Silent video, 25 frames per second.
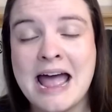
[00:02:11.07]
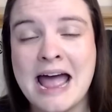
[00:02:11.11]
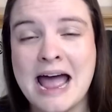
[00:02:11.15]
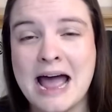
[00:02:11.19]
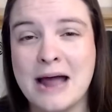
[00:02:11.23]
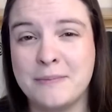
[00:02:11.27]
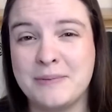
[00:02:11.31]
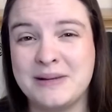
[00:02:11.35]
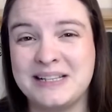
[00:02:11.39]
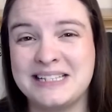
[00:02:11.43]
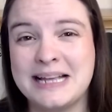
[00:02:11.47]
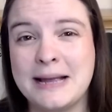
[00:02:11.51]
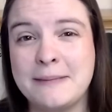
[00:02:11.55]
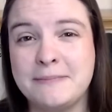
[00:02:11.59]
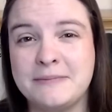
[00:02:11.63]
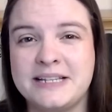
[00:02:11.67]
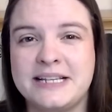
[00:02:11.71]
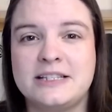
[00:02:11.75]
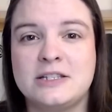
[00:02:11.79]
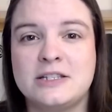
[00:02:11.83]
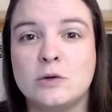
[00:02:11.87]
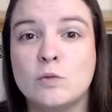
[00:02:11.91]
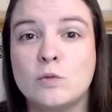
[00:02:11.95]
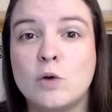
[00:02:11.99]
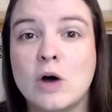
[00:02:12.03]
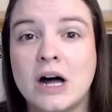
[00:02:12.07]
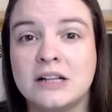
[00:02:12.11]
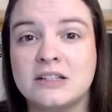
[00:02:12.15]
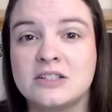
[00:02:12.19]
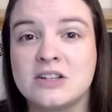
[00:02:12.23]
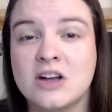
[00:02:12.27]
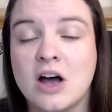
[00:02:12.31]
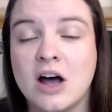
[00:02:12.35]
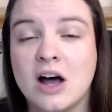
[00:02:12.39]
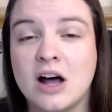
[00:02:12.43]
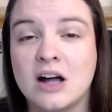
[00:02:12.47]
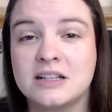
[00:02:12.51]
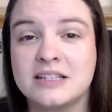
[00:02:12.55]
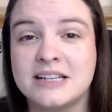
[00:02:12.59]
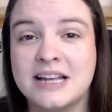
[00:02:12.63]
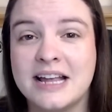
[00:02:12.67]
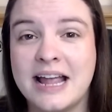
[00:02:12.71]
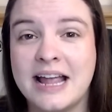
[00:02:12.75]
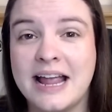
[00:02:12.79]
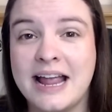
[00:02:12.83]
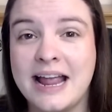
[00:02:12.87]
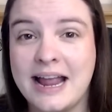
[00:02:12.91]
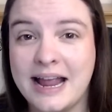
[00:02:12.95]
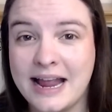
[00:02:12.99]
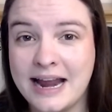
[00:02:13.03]
I'd be tempted to wildcard
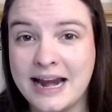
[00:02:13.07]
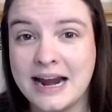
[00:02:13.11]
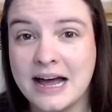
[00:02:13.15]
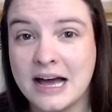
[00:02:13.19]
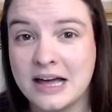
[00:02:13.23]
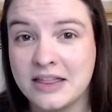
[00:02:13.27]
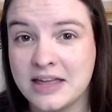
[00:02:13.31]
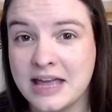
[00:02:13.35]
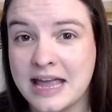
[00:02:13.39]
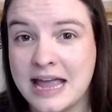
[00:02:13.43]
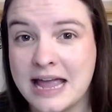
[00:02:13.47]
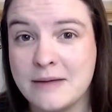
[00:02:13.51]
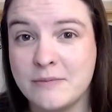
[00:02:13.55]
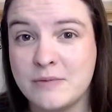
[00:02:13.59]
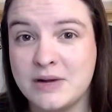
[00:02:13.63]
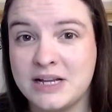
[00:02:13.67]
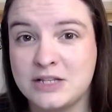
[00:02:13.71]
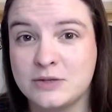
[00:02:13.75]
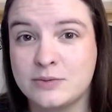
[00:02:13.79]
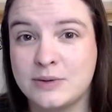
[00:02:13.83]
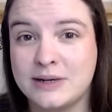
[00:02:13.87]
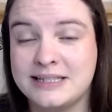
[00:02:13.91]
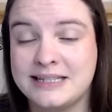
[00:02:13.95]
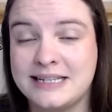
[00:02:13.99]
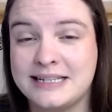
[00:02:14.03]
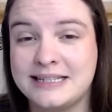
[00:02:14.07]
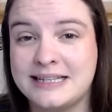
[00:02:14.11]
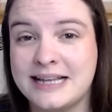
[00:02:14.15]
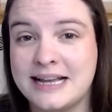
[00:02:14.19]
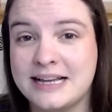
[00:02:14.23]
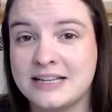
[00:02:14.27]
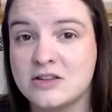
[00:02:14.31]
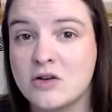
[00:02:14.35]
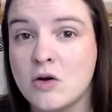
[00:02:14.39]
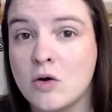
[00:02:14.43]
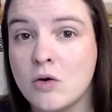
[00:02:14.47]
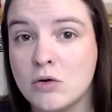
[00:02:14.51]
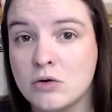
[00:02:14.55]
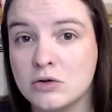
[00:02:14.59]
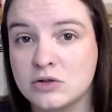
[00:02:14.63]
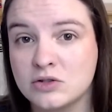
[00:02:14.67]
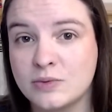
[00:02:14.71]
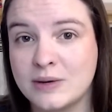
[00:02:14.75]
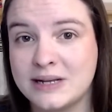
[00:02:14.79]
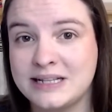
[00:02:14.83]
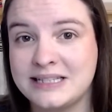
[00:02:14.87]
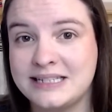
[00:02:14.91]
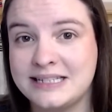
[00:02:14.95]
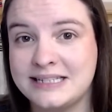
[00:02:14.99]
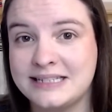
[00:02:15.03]
in either game week 26 or
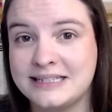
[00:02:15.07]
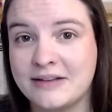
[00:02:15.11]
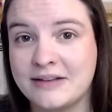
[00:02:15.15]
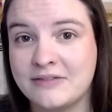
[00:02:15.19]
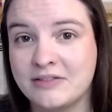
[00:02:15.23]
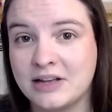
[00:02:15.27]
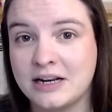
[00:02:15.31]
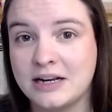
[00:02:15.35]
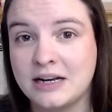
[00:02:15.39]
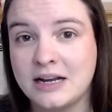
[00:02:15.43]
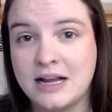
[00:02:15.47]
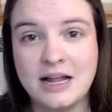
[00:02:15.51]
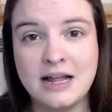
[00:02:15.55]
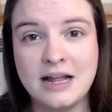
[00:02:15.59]
27,